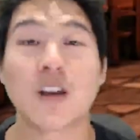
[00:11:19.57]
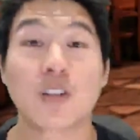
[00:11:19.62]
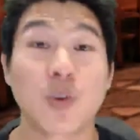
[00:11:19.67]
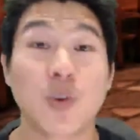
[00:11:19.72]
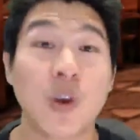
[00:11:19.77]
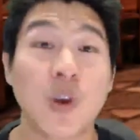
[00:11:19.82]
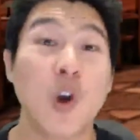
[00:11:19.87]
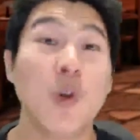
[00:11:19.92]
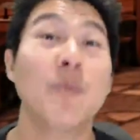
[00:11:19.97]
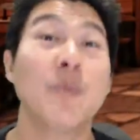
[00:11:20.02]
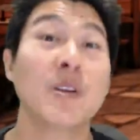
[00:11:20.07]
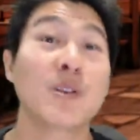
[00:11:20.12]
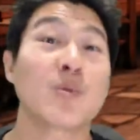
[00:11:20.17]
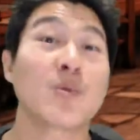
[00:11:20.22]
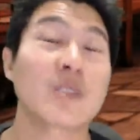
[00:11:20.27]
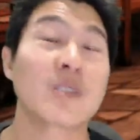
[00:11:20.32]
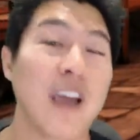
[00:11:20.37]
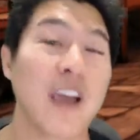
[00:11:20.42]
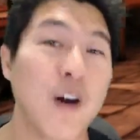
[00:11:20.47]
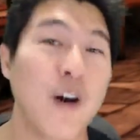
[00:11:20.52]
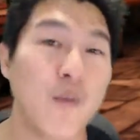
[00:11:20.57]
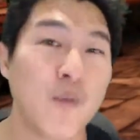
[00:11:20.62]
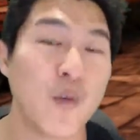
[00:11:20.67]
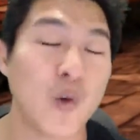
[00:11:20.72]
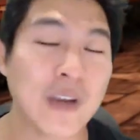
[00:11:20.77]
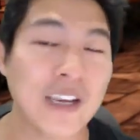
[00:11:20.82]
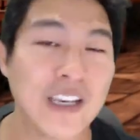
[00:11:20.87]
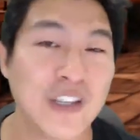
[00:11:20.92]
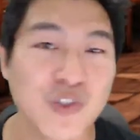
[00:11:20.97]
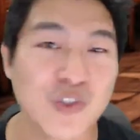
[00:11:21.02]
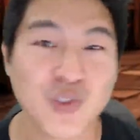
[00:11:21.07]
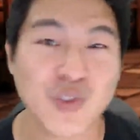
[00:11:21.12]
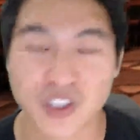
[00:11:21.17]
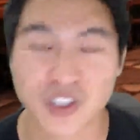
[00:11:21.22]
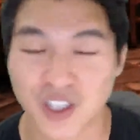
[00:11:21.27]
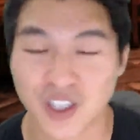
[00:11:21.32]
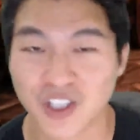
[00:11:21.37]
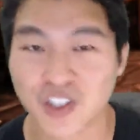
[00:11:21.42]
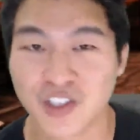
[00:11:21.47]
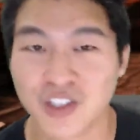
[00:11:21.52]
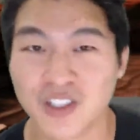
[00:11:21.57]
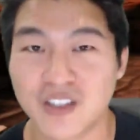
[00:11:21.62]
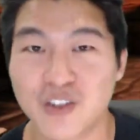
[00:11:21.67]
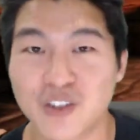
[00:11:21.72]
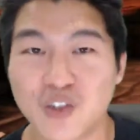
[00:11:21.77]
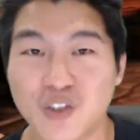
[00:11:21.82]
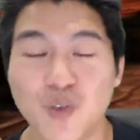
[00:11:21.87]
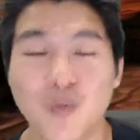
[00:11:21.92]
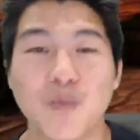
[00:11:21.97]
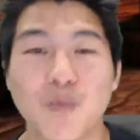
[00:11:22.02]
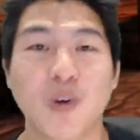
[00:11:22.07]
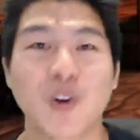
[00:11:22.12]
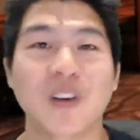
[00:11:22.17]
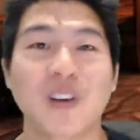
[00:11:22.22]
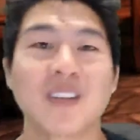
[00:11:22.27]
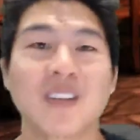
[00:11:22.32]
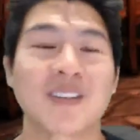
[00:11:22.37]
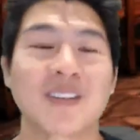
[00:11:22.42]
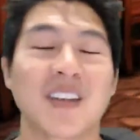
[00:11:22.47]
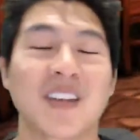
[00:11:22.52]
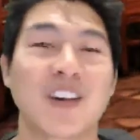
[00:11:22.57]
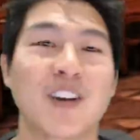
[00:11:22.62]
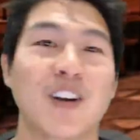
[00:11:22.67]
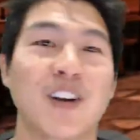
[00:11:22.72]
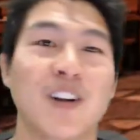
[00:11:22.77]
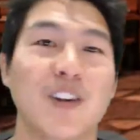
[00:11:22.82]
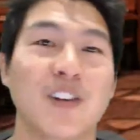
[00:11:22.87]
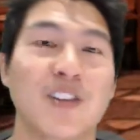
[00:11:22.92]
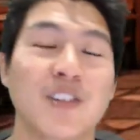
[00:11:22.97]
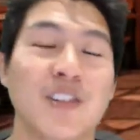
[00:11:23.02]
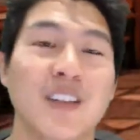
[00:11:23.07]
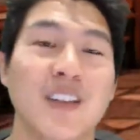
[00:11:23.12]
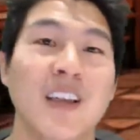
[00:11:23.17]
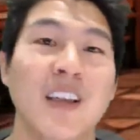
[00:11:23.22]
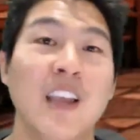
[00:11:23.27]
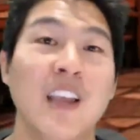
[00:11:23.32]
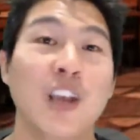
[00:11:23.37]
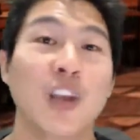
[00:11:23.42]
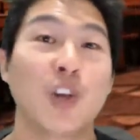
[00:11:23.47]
So I hope this was a helpful introduction to market psychology,